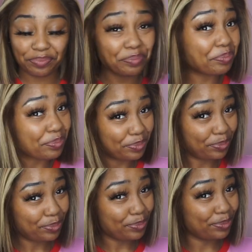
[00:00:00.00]

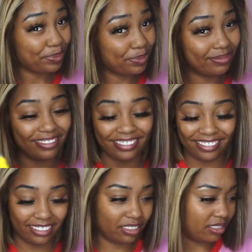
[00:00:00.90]

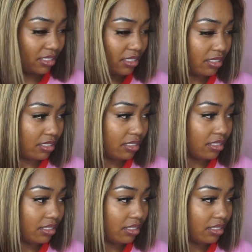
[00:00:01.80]
(no one is talking)